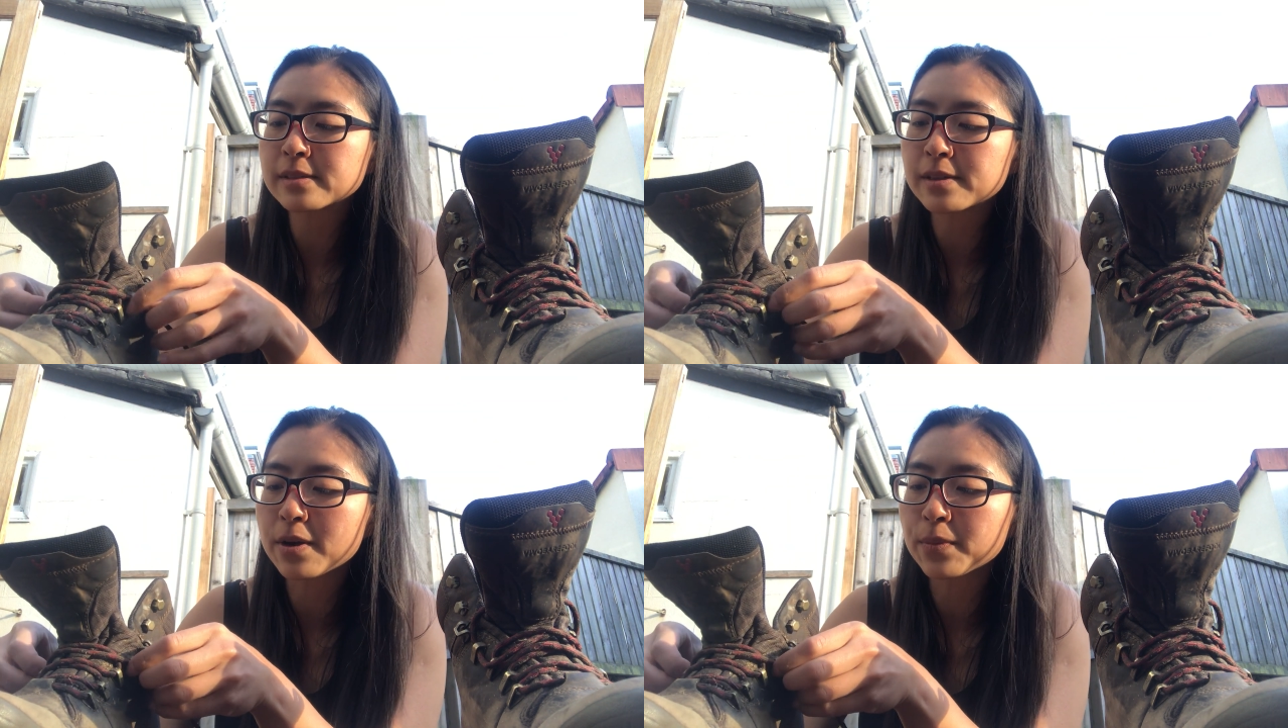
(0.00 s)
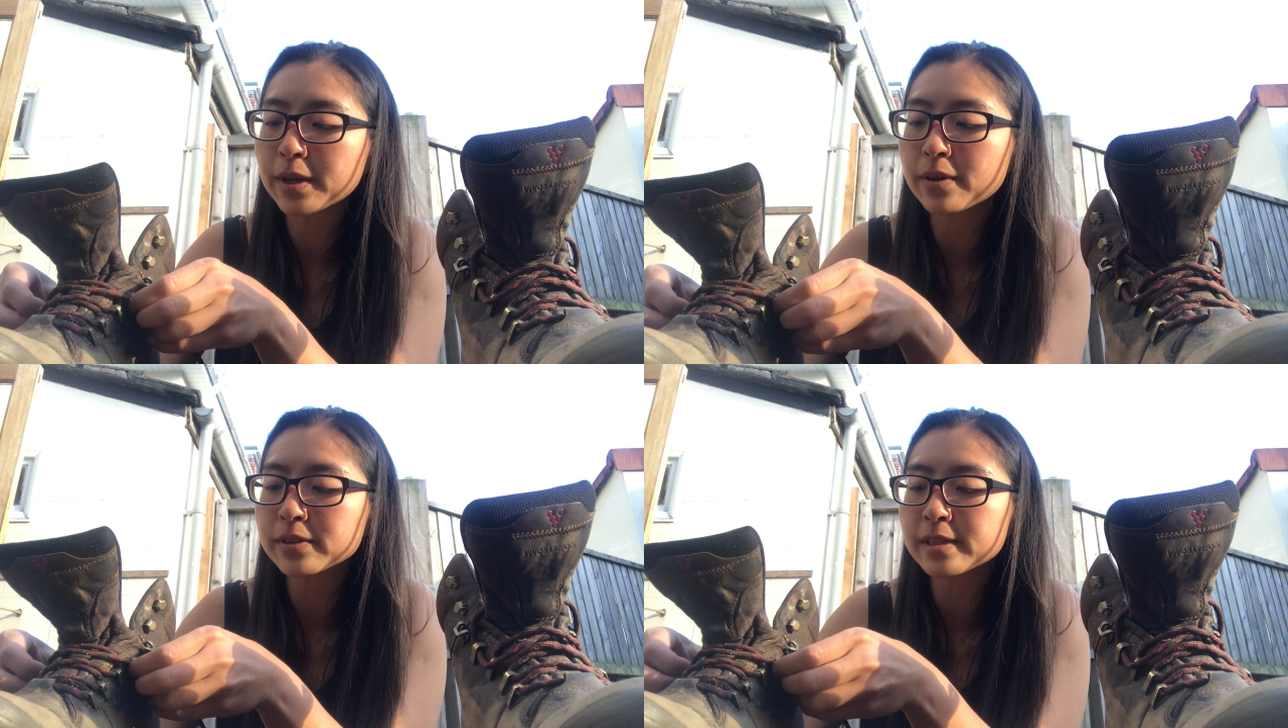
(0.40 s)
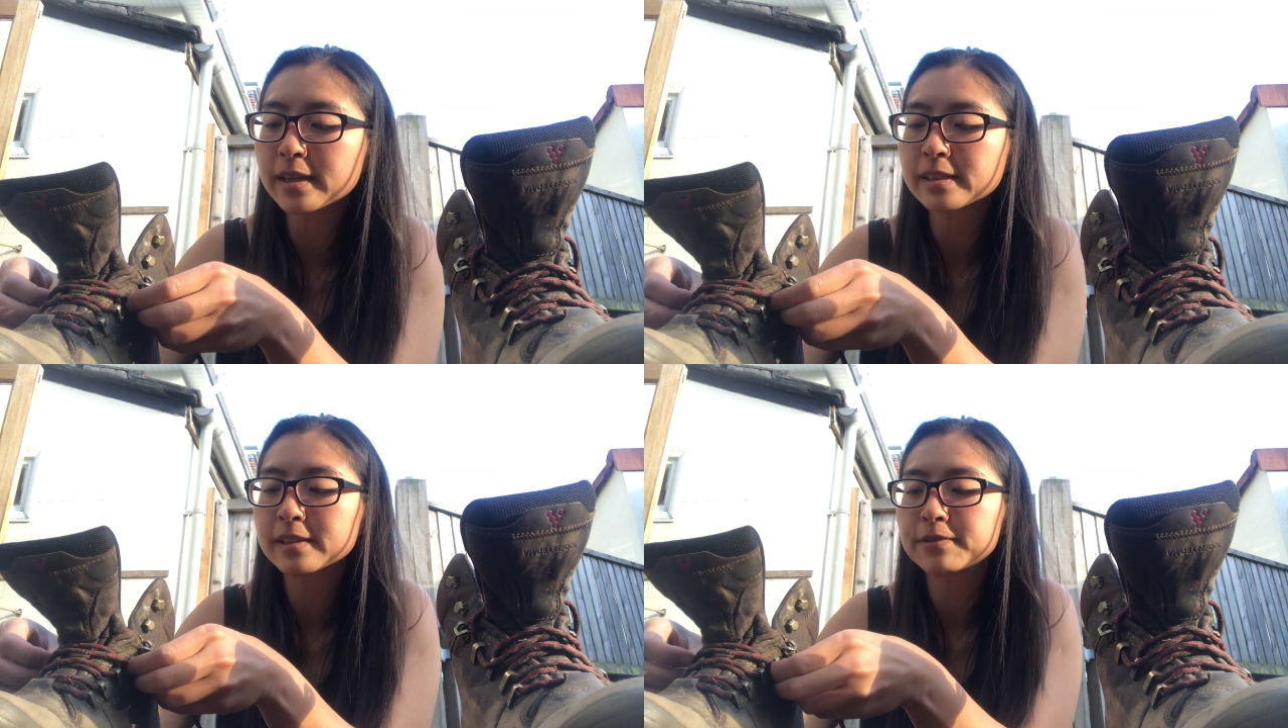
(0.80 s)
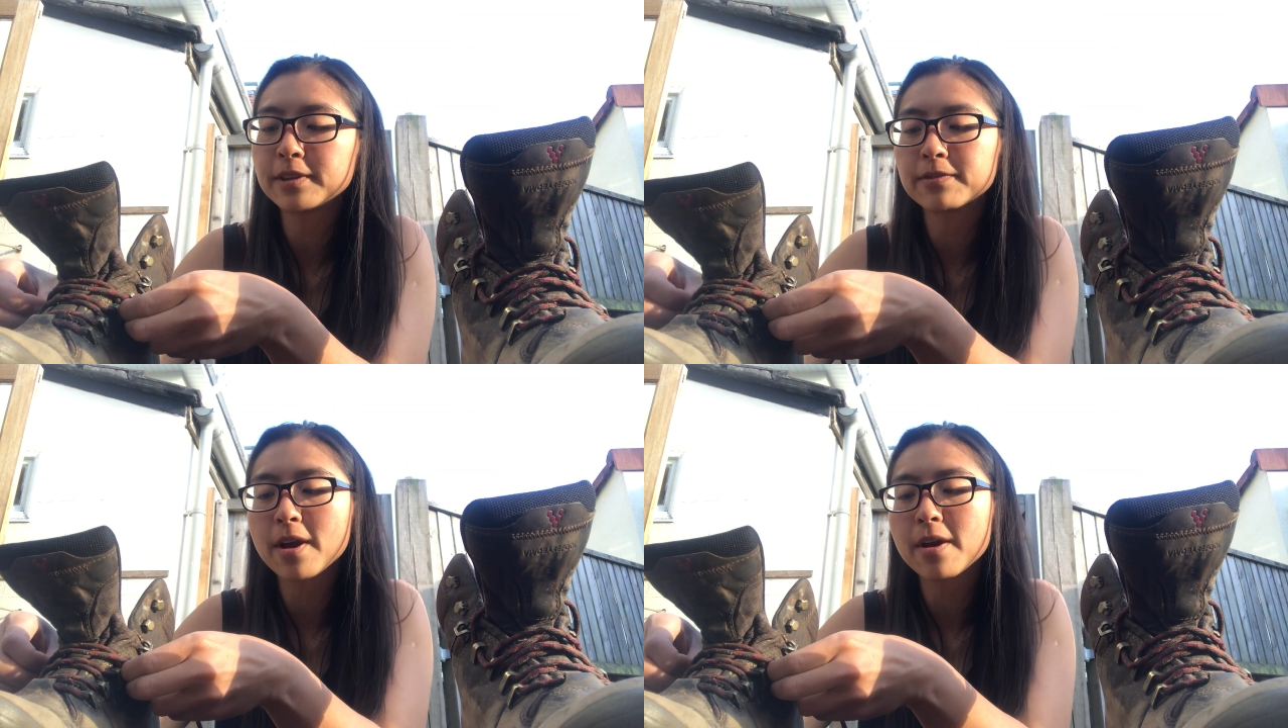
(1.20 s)
so we contacted
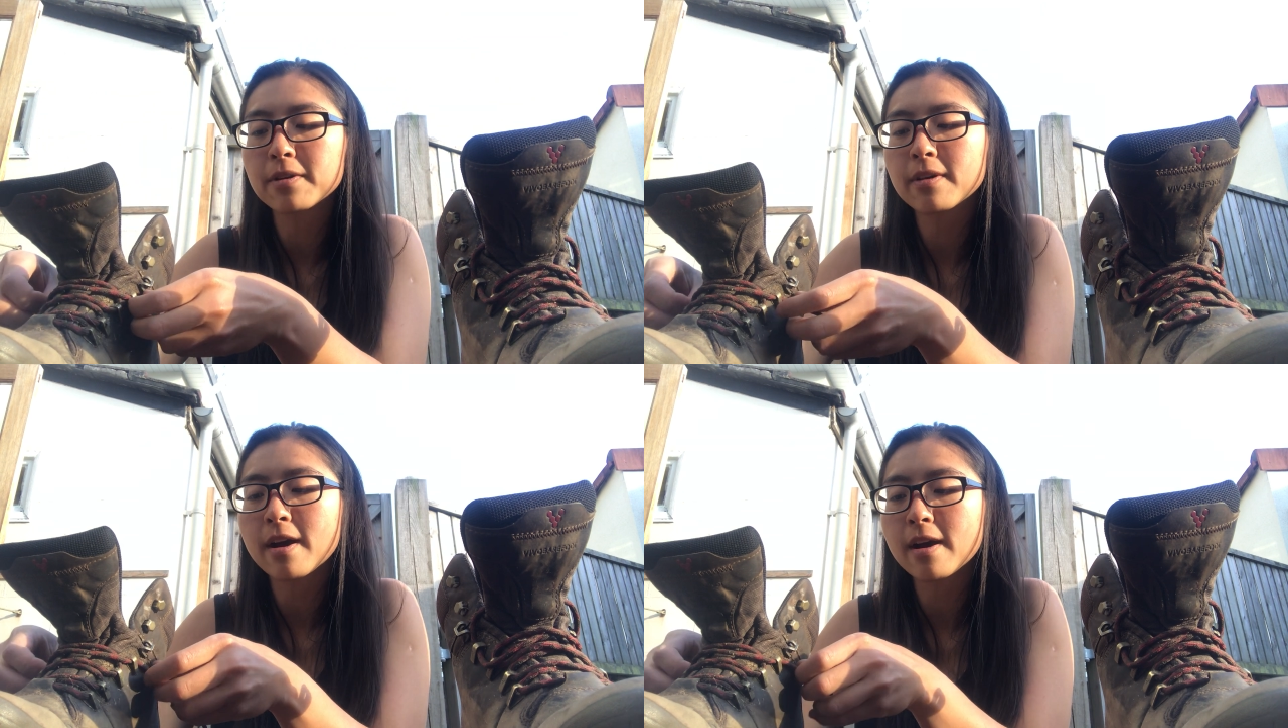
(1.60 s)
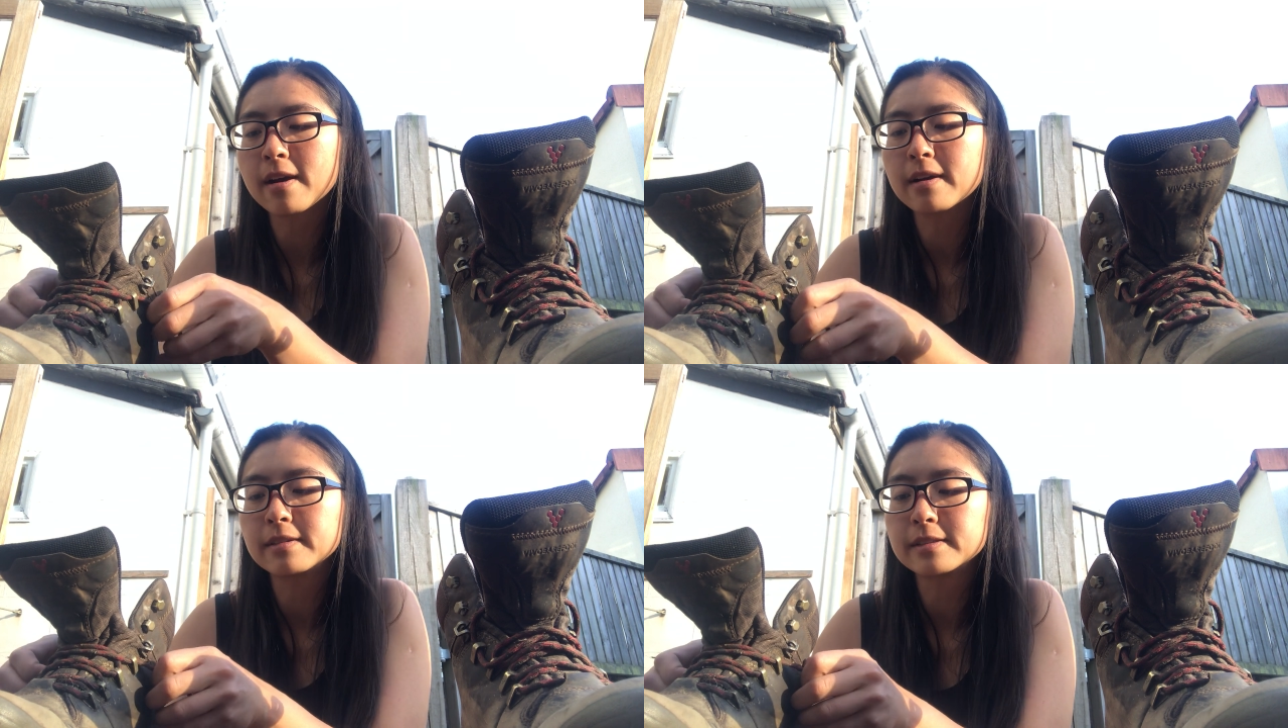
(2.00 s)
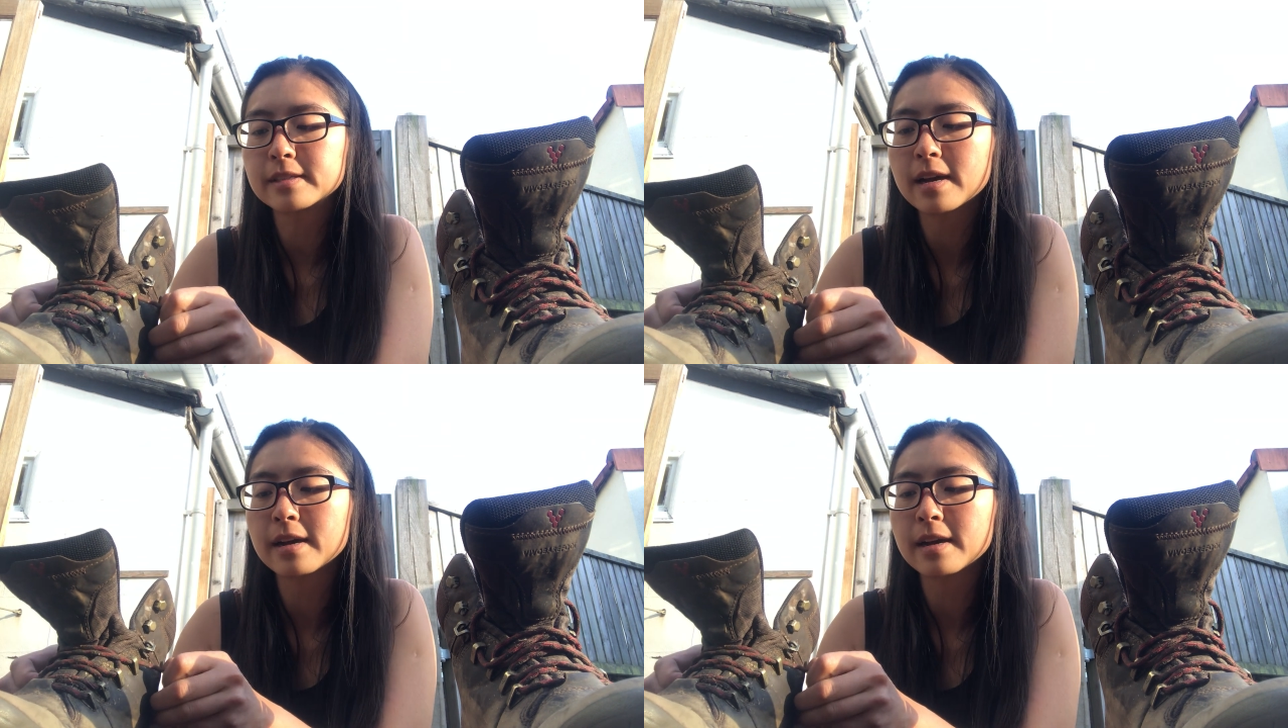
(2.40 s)
Vivo and